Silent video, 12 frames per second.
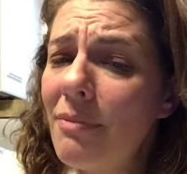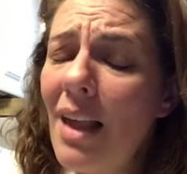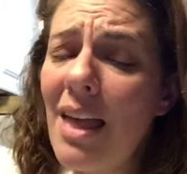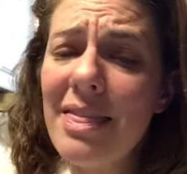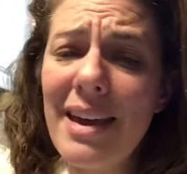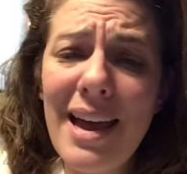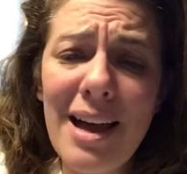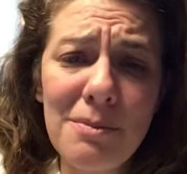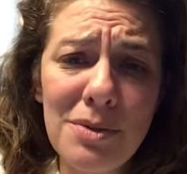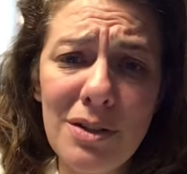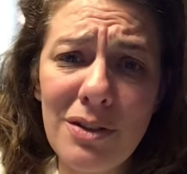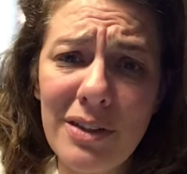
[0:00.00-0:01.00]
They
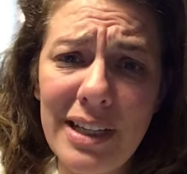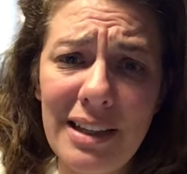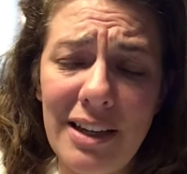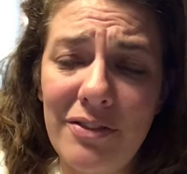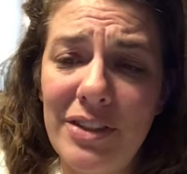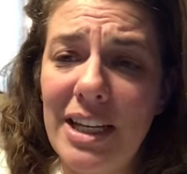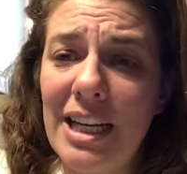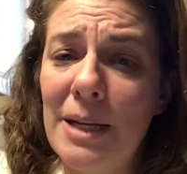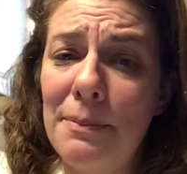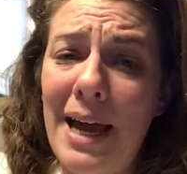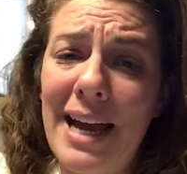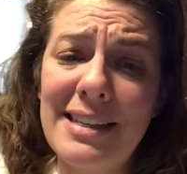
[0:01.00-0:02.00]
absolutely loved it. It
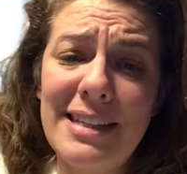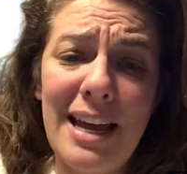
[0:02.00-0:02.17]
passed